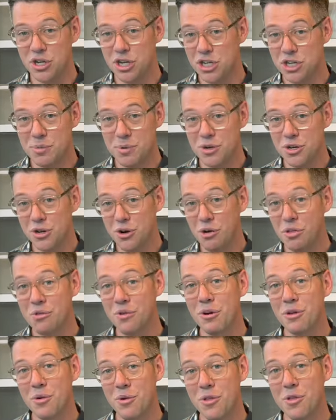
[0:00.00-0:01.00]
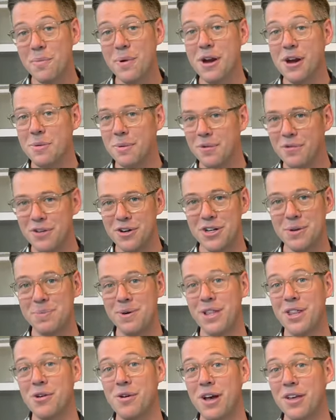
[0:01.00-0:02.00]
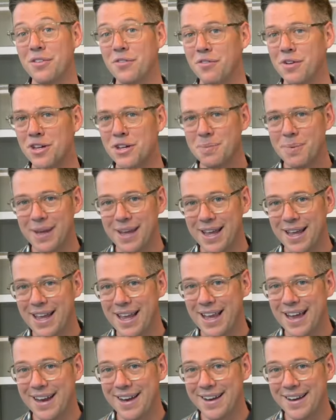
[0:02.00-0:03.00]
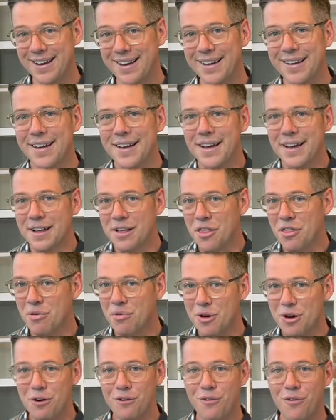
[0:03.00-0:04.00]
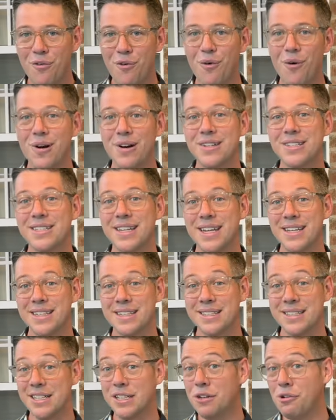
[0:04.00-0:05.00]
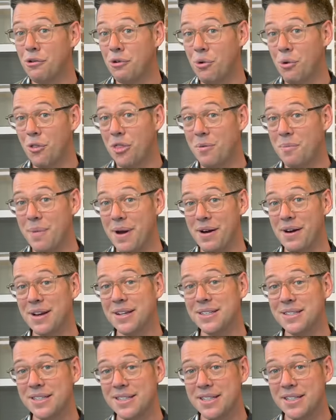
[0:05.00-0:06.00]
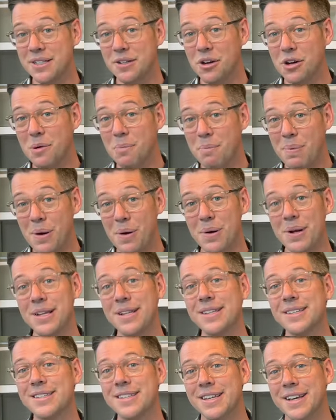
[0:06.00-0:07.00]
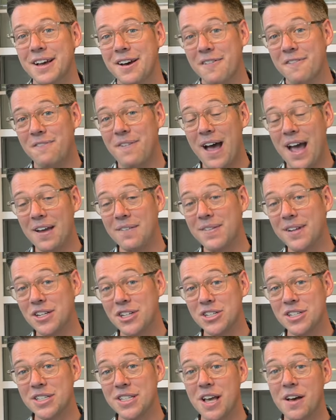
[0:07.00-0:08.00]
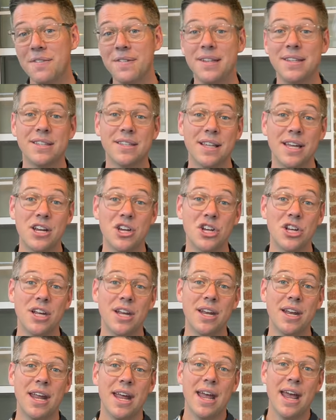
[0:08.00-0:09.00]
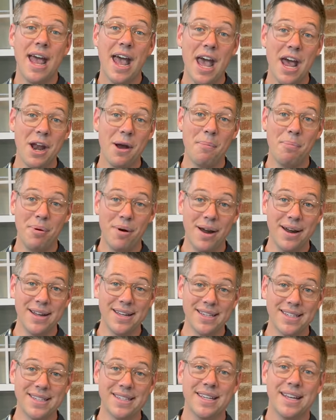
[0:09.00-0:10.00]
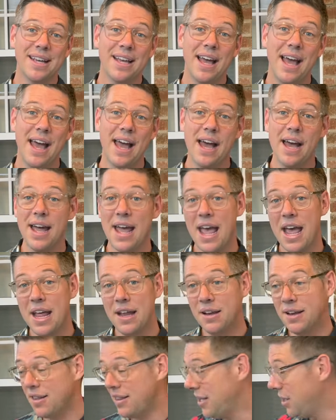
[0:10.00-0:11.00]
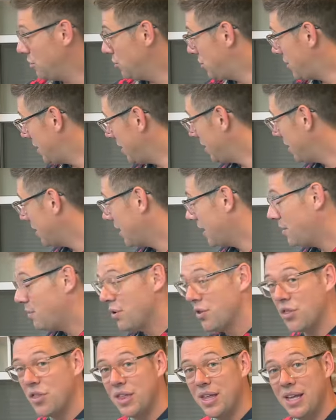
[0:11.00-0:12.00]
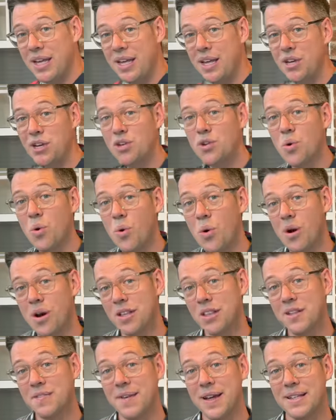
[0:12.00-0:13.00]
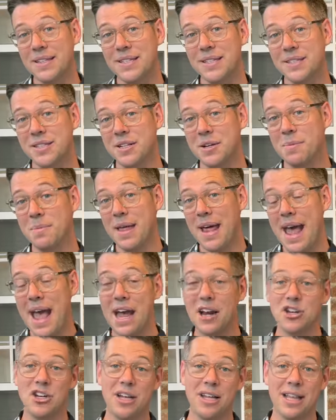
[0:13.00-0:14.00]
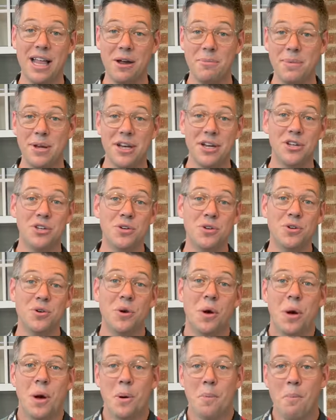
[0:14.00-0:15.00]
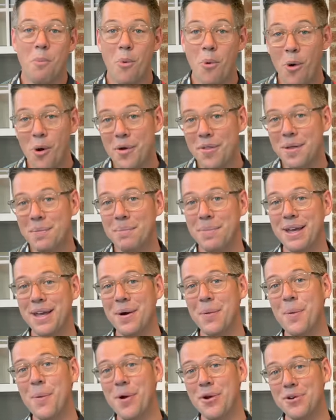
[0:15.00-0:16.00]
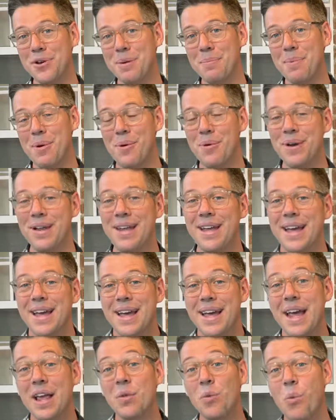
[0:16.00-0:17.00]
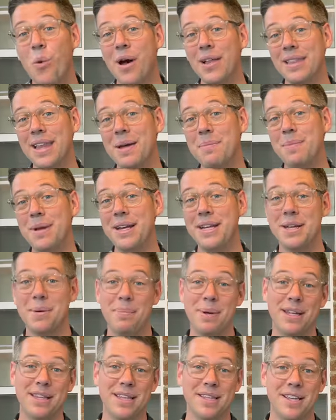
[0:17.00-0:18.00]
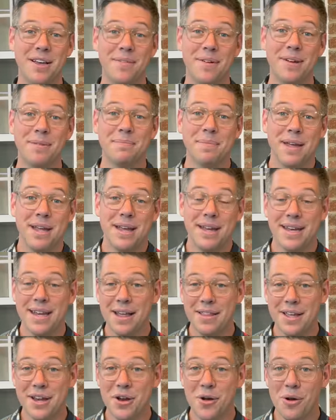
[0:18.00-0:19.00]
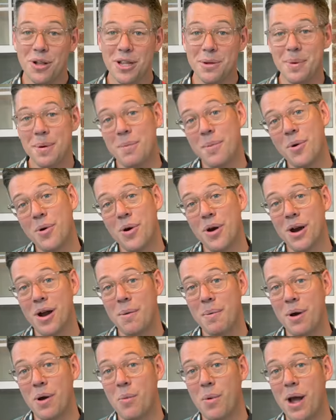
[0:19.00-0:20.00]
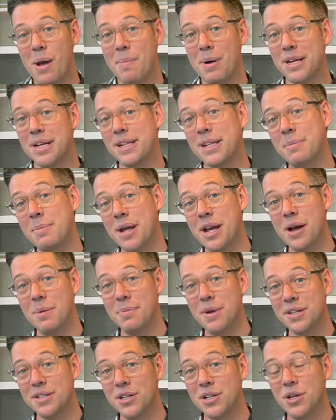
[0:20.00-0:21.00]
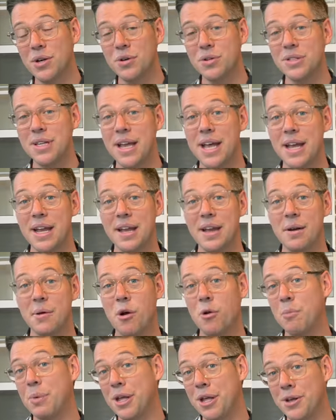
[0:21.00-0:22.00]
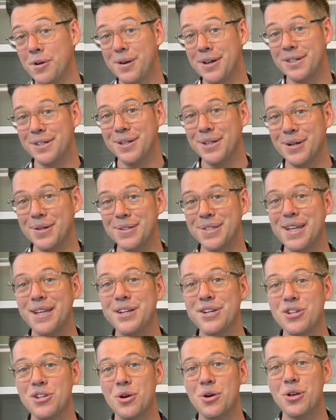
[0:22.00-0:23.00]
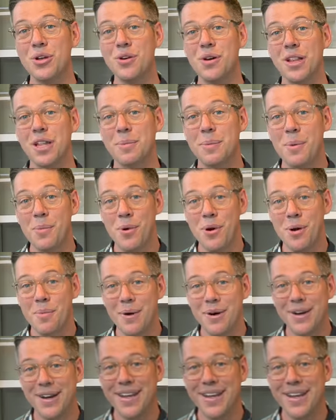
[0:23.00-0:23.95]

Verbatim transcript: distribution all throughout North America, but free shipping in the US, free shipping in Canada, 304 stainless steel, North American steel components, five inches of insulation and a price uh, and the utility with the door and the vent system that actually allowed me to do more than be a one-trick pony is what led me to pick this oven. Now that you know a little bit more about why I picked it, let me come nice and close and, or bring you nice and close and show you a little bit more about